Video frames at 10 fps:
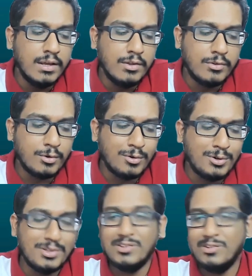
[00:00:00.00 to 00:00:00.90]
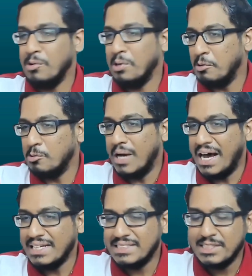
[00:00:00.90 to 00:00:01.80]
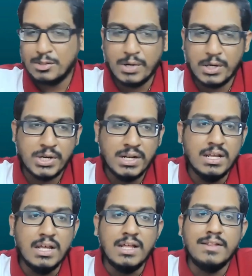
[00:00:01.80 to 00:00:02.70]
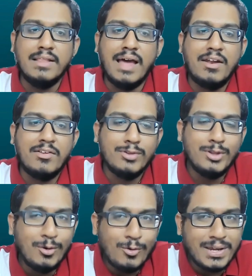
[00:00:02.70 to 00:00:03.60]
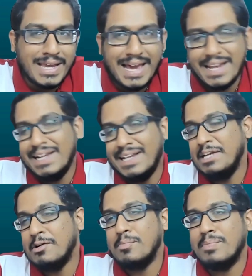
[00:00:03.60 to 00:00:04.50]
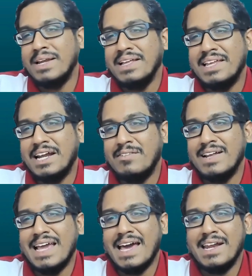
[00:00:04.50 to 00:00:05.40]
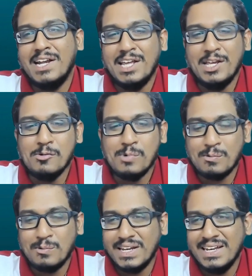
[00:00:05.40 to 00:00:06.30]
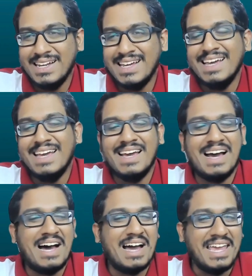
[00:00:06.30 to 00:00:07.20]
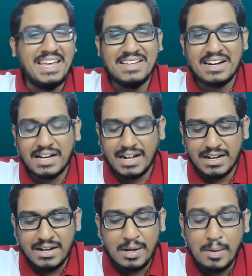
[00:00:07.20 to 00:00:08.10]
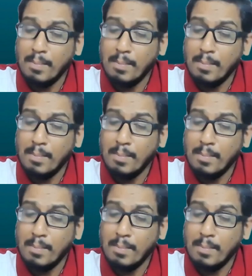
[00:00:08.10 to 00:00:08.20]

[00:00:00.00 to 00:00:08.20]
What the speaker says: So, to the student who asked this question, there is no guaranteed opening that will guarantee you a win, either color.